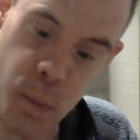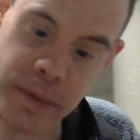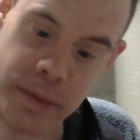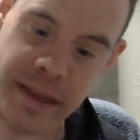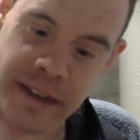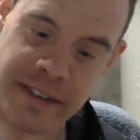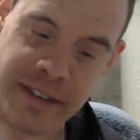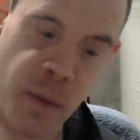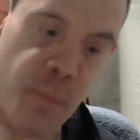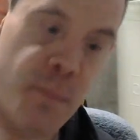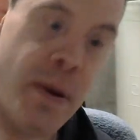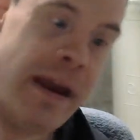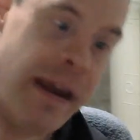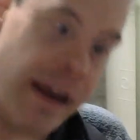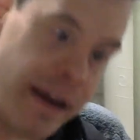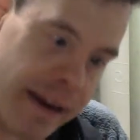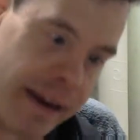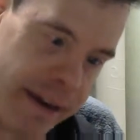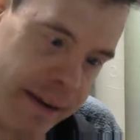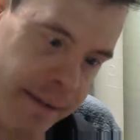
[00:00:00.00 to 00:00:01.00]
with the
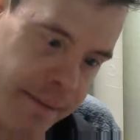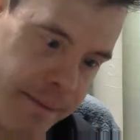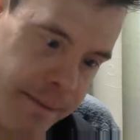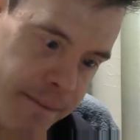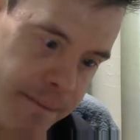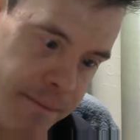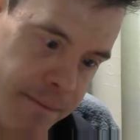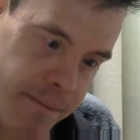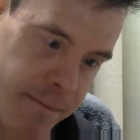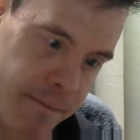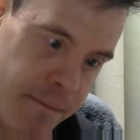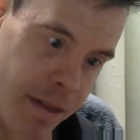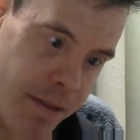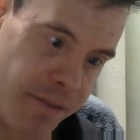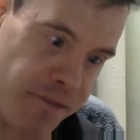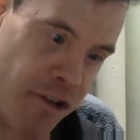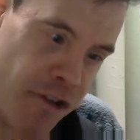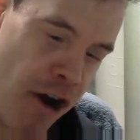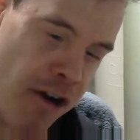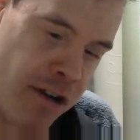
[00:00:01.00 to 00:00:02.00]
stupidity
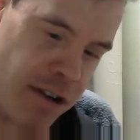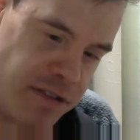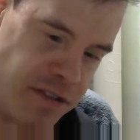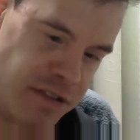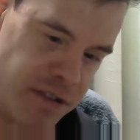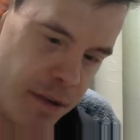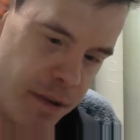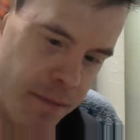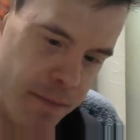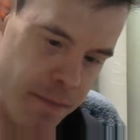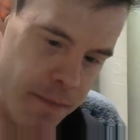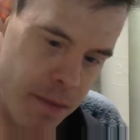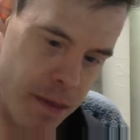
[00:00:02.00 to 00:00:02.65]
versions.